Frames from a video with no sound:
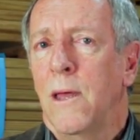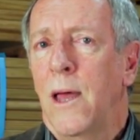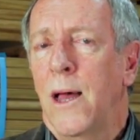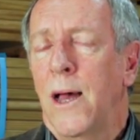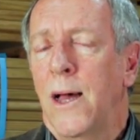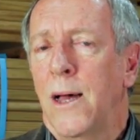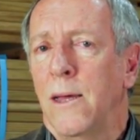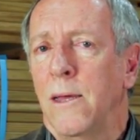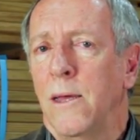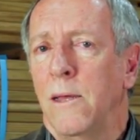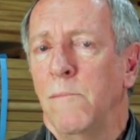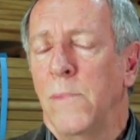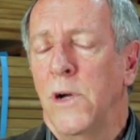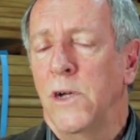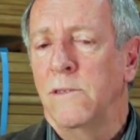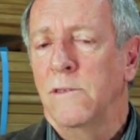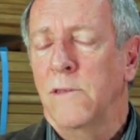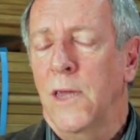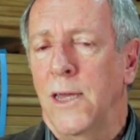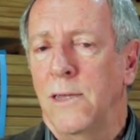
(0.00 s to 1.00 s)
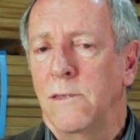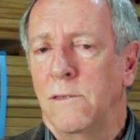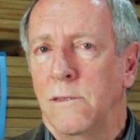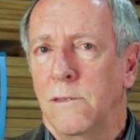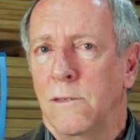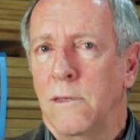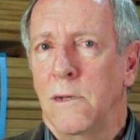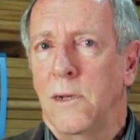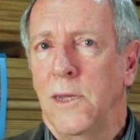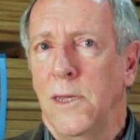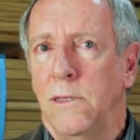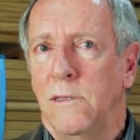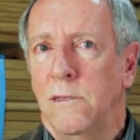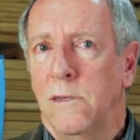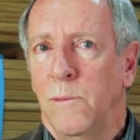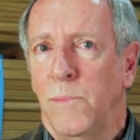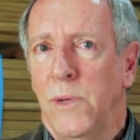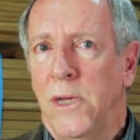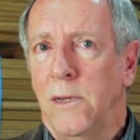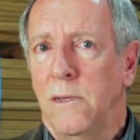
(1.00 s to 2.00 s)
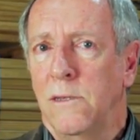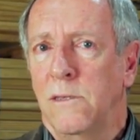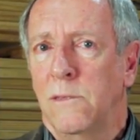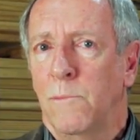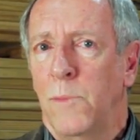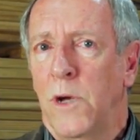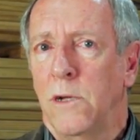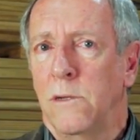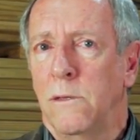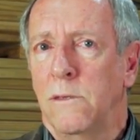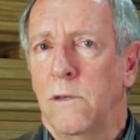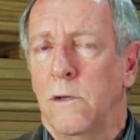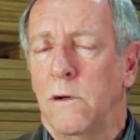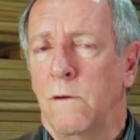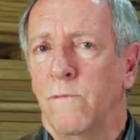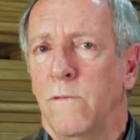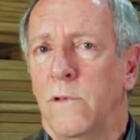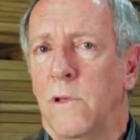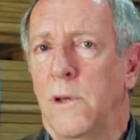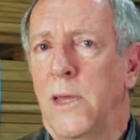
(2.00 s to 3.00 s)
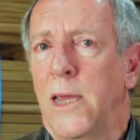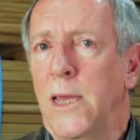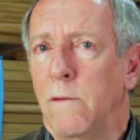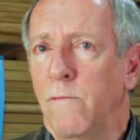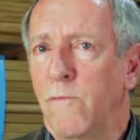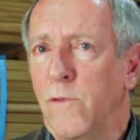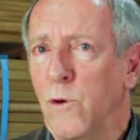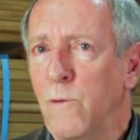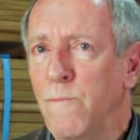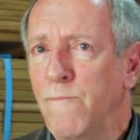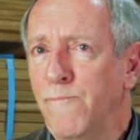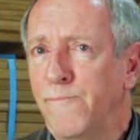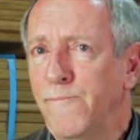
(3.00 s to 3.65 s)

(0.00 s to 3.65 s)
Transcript: In most cases, it needs to be disposed of to landfill.